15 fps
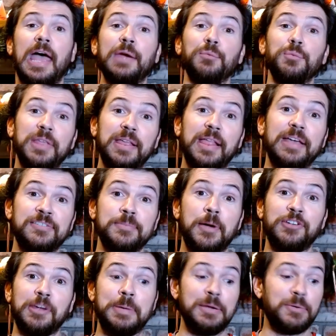I really like
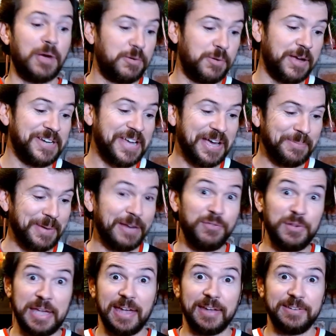Samaje Perine right now, man,
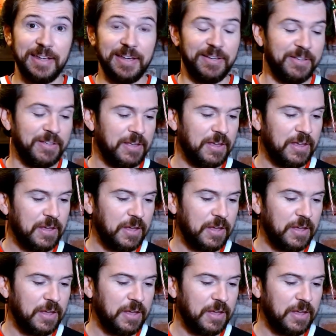if you can't tell.